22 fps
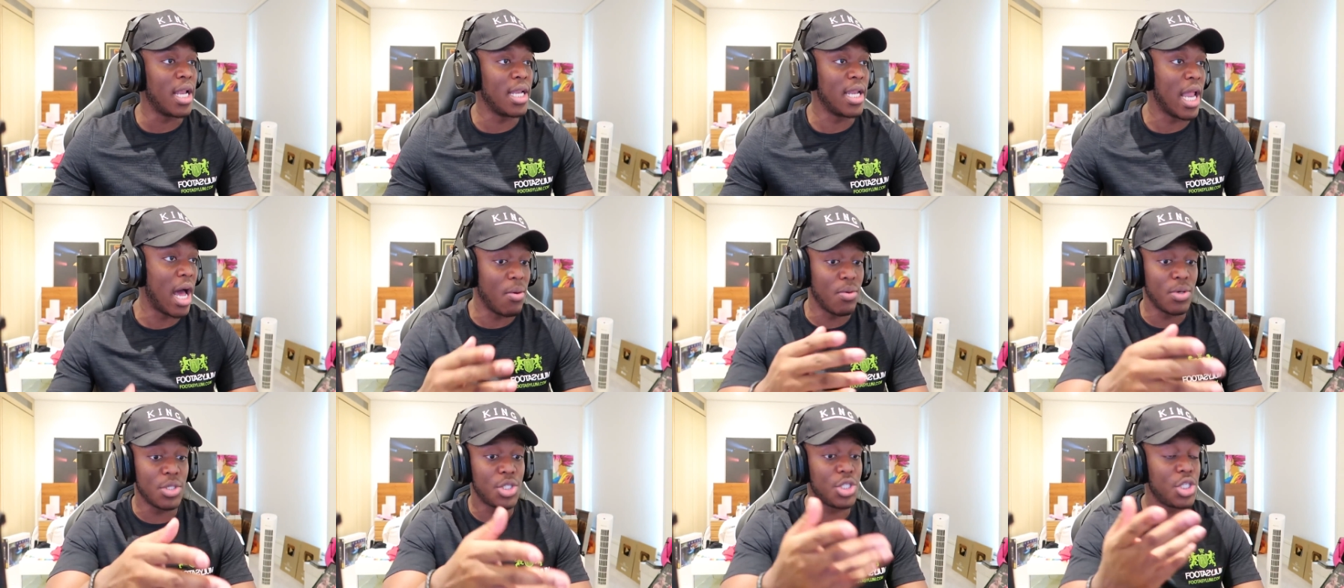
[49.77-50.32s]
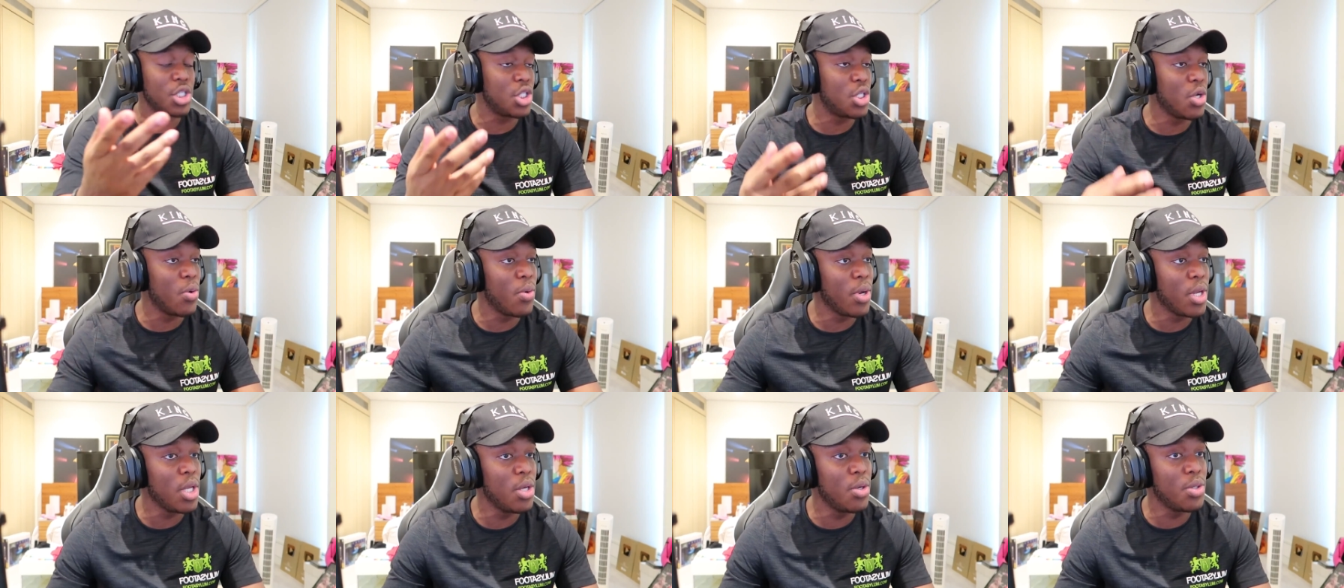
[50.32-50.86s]
And now it's just
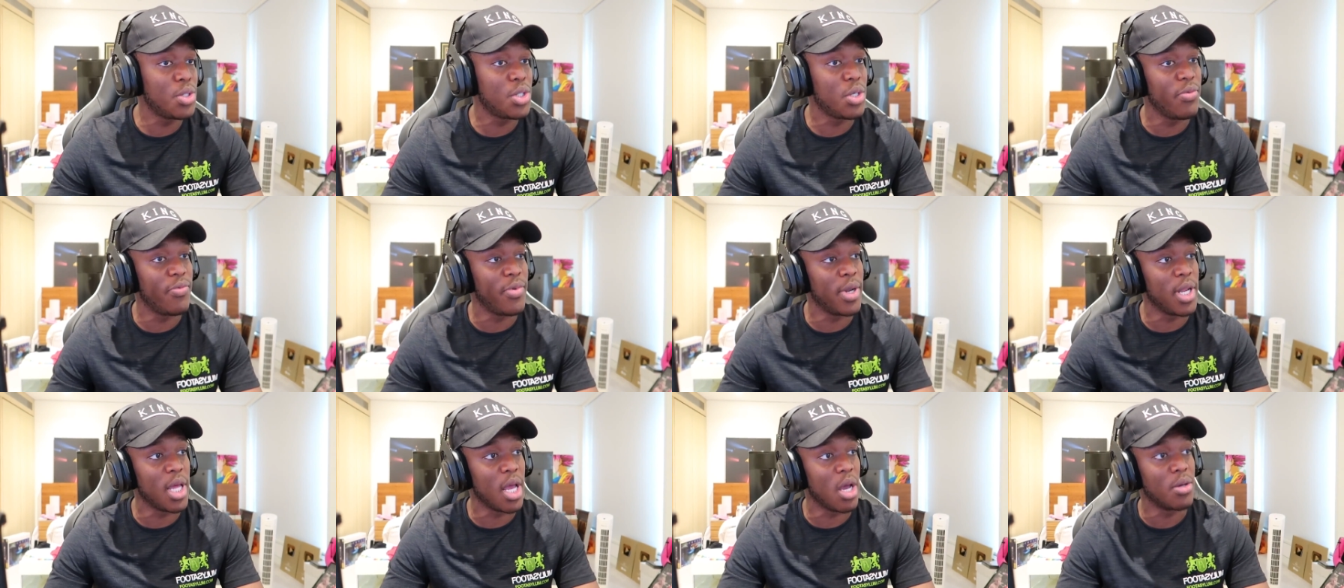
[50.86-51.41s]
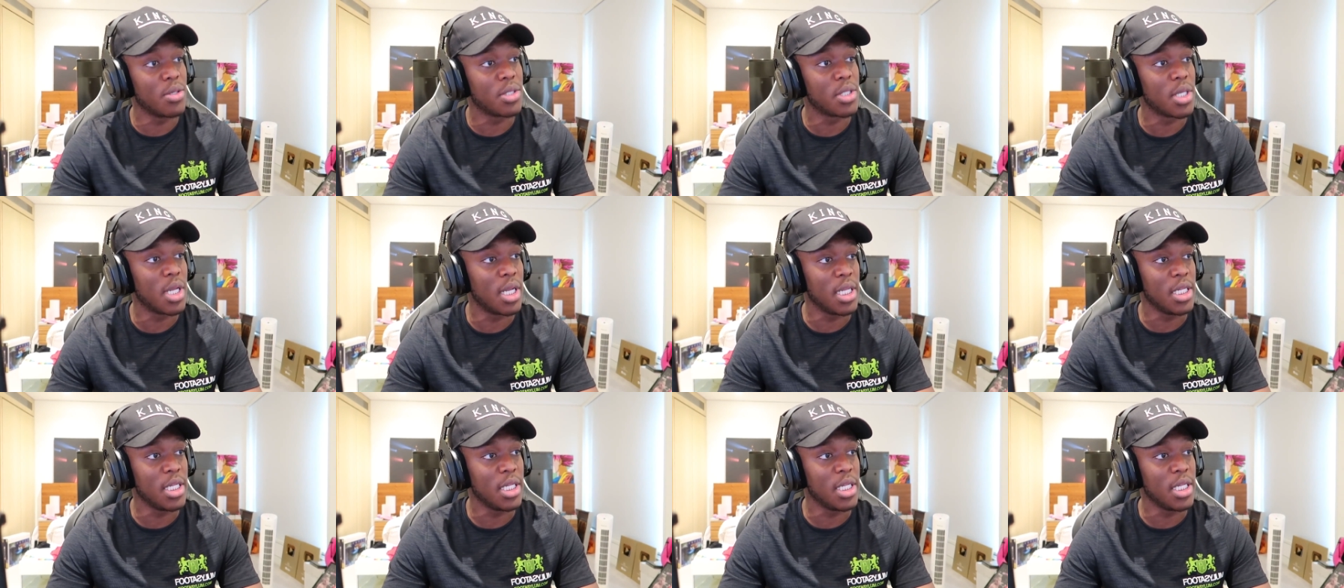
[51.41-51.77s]
doing YouTube videos.